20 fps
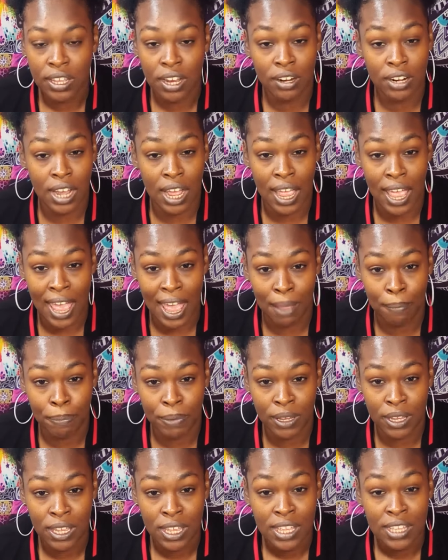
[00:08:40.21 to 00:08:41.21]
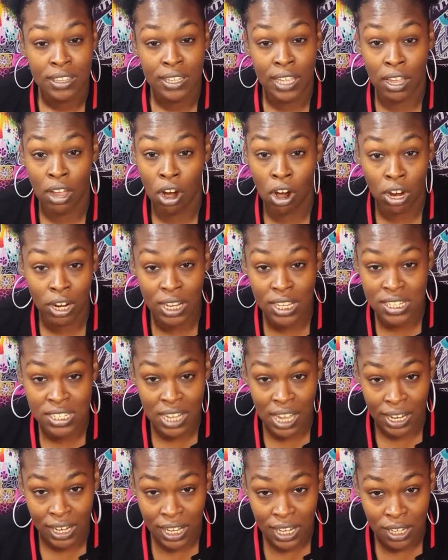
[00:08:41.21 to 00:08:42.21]
They're not happy. Their heart is
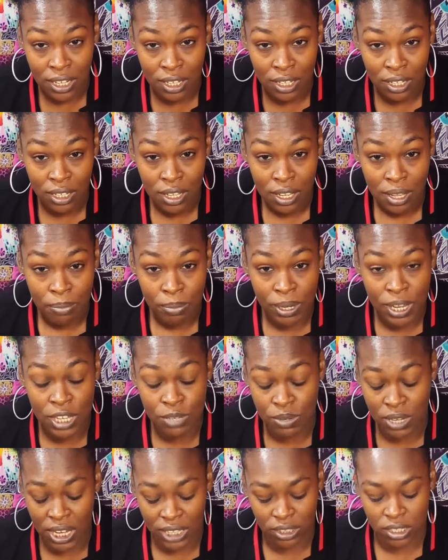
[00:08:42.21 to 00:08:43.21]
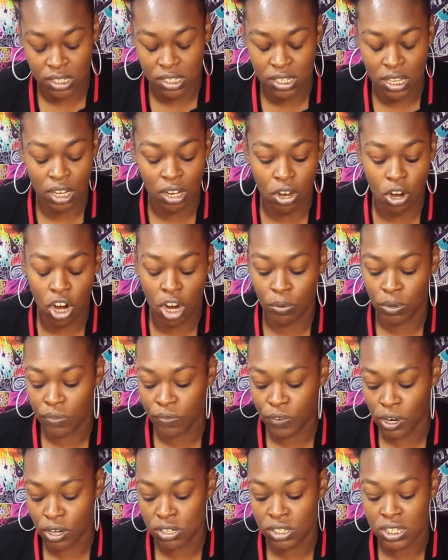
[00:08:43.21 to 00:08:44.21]
not in it because we got the sun card
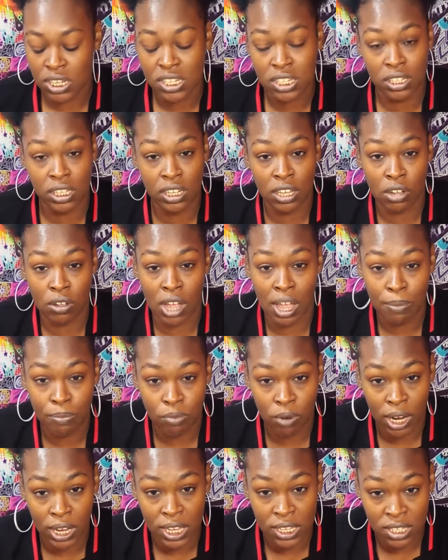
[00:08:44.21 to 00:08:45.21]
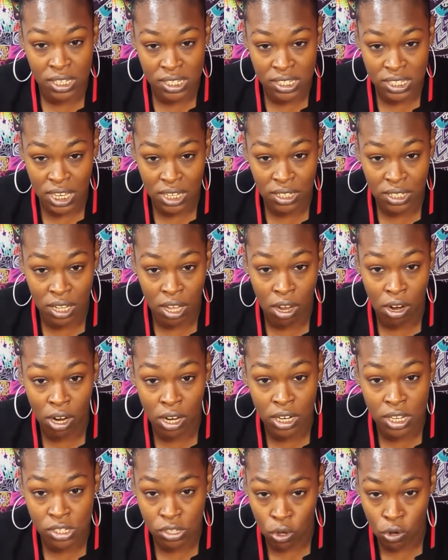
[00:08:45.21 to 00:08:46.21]
reversed. This Leo upright, the sun, the
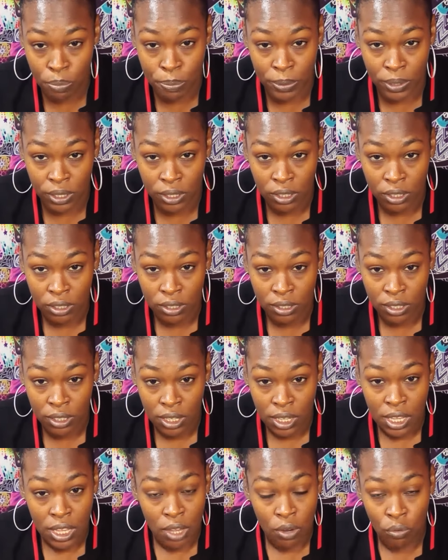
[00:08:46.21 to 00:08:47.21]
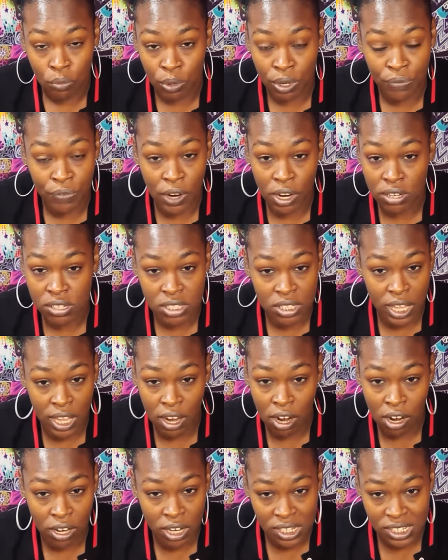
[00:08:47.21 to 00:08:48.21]
heart is open. Reverse,
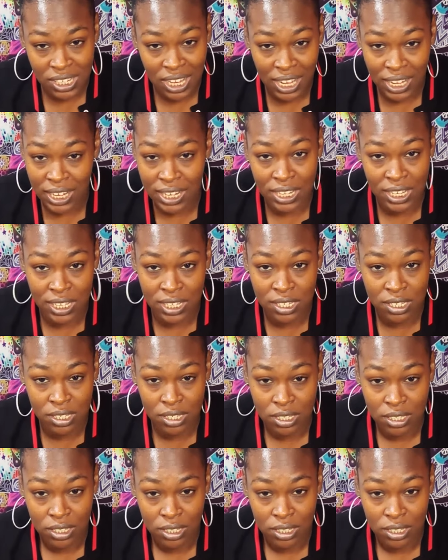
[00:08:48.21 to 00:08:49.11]
their heart is not in this.